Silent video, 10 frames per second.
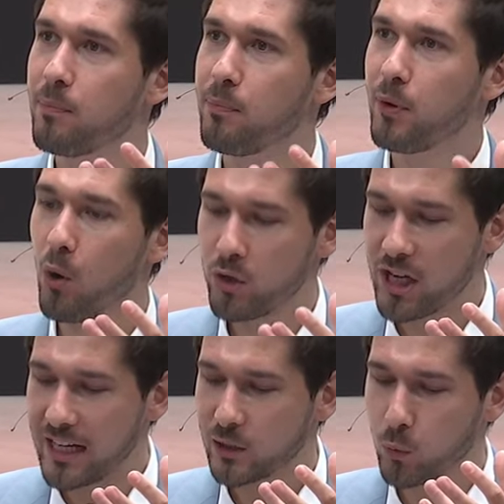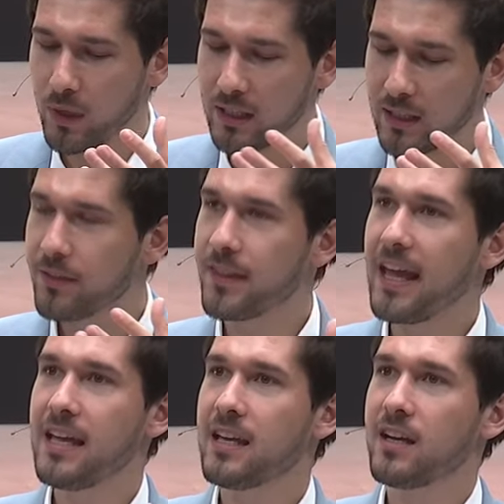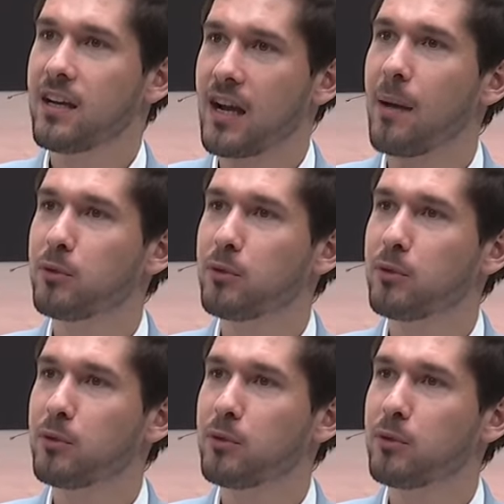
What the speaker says: projects, will they come